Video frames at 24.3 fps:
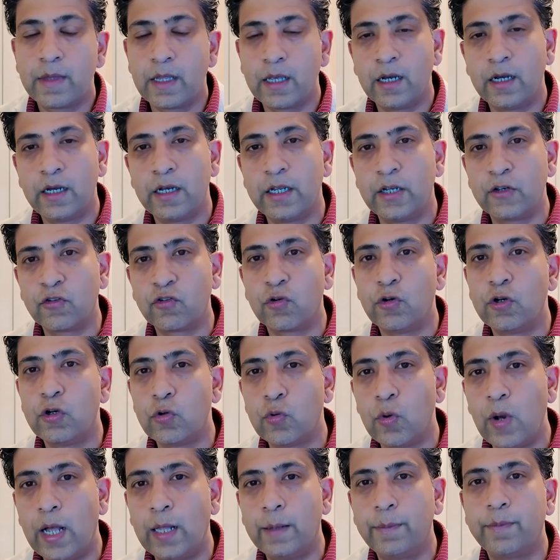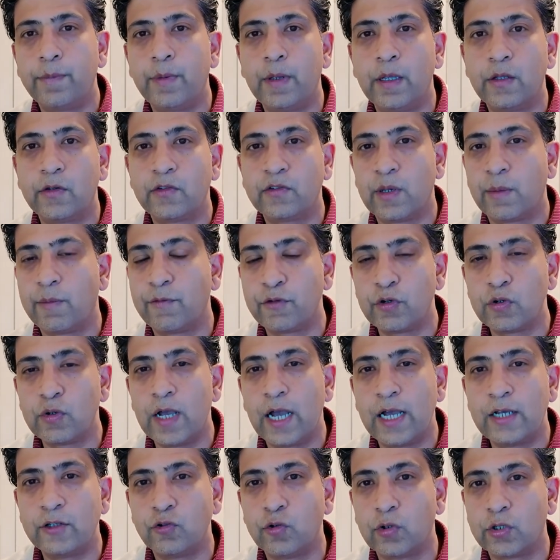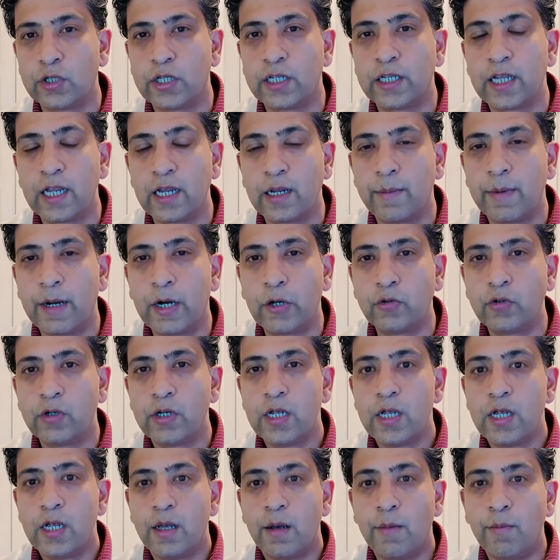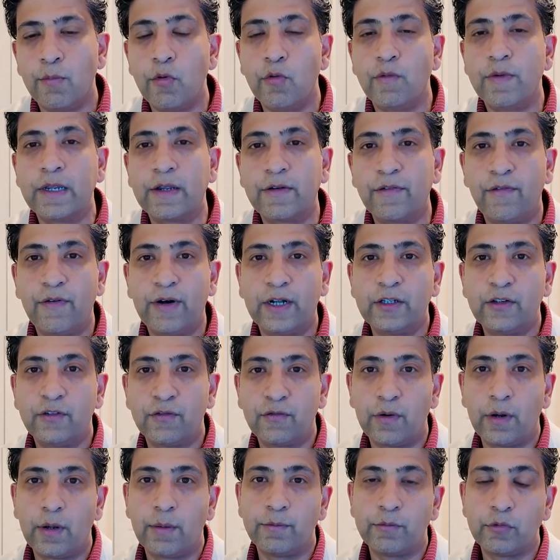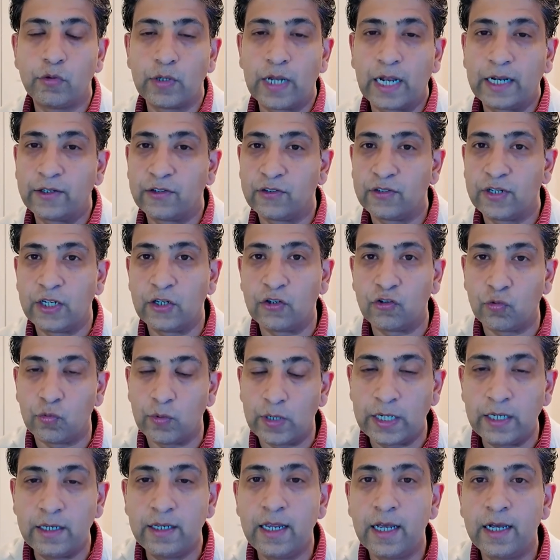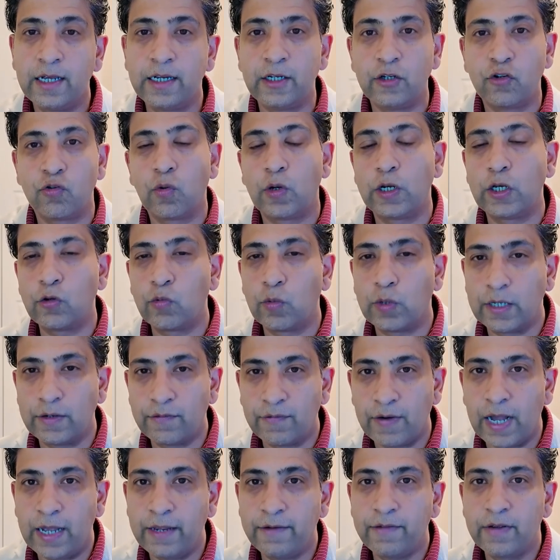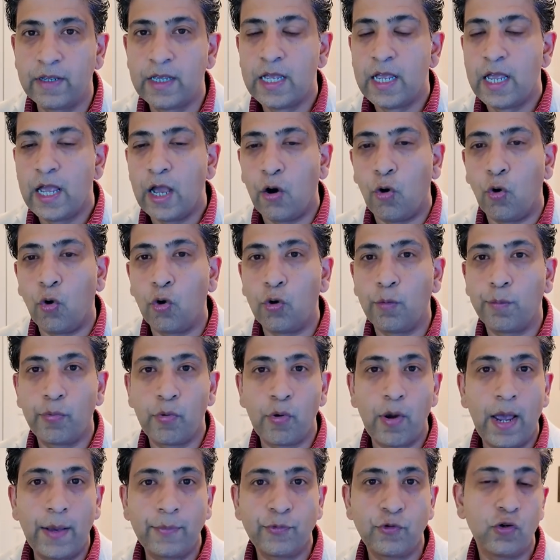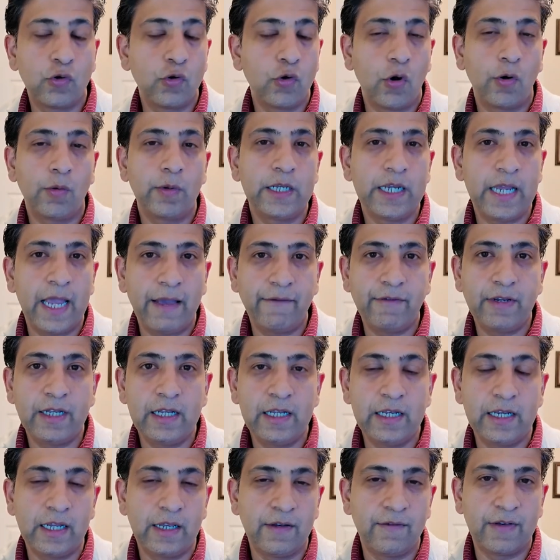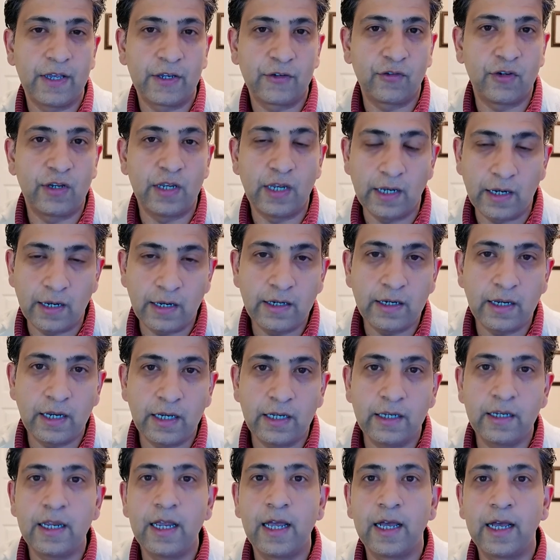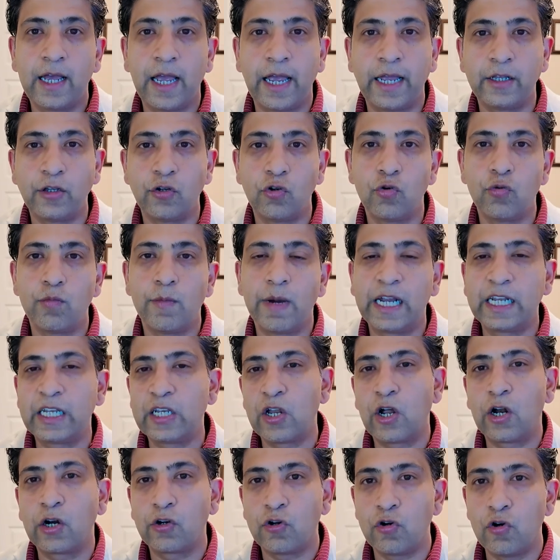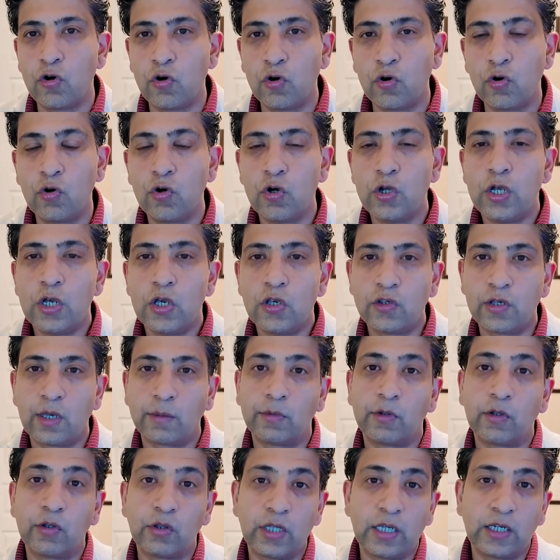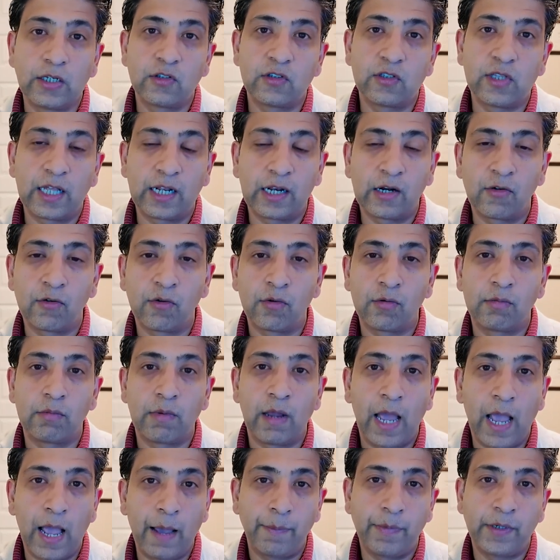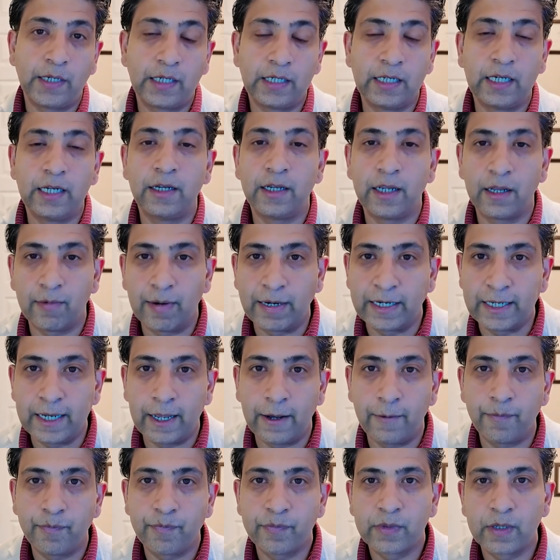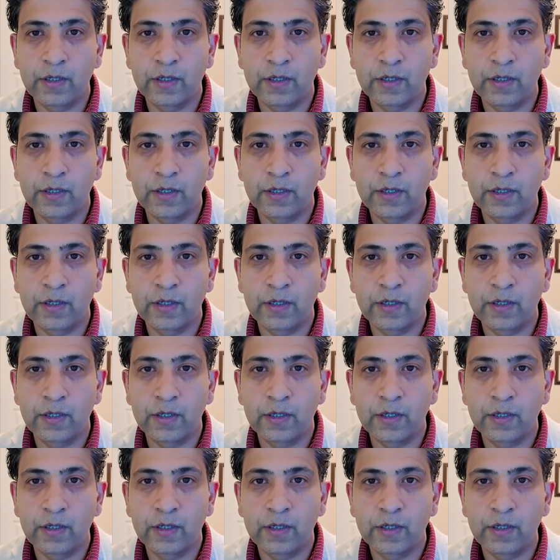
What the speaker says: It's going to help some of you guys who are thinking about moving funds from United States India in 2025, or perhaps you're already heavily invested in India and you might not know some of the things that are happening in India right now.